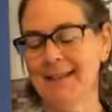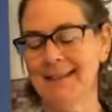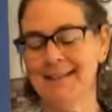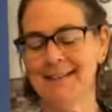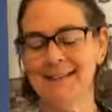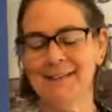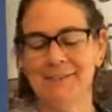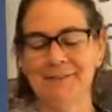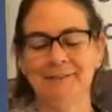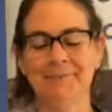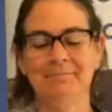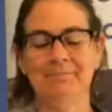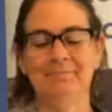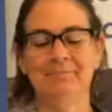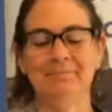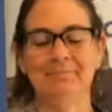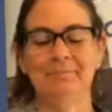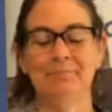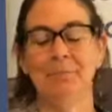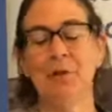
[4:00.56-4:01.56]
it?
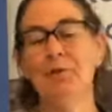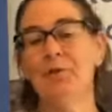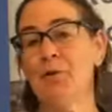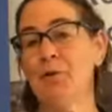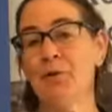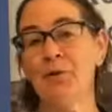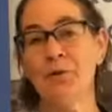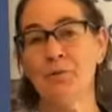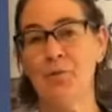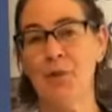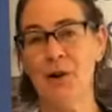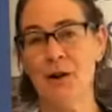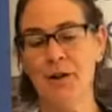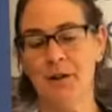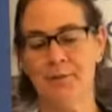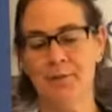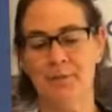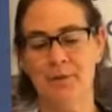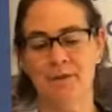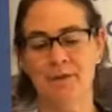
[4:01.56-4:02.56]
But of course we're
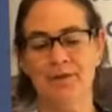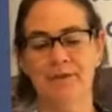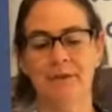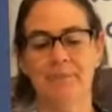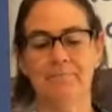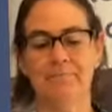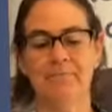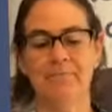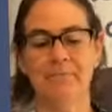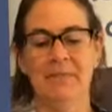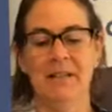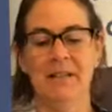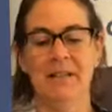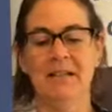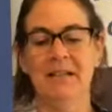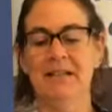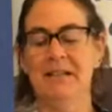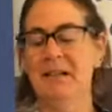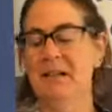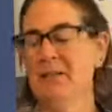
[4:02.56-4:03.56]
not in person.
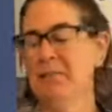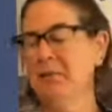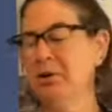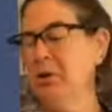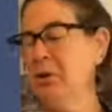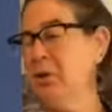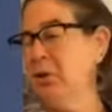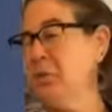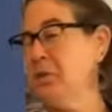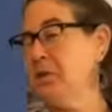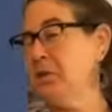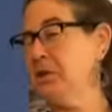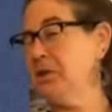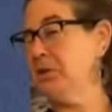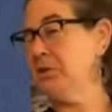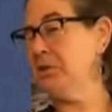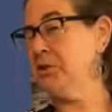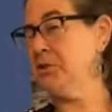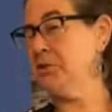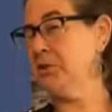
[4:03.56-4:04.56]
I'm going to open it
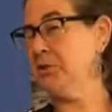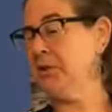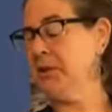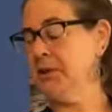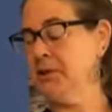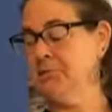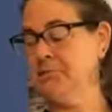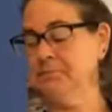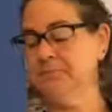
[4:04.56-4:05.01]
gingerly.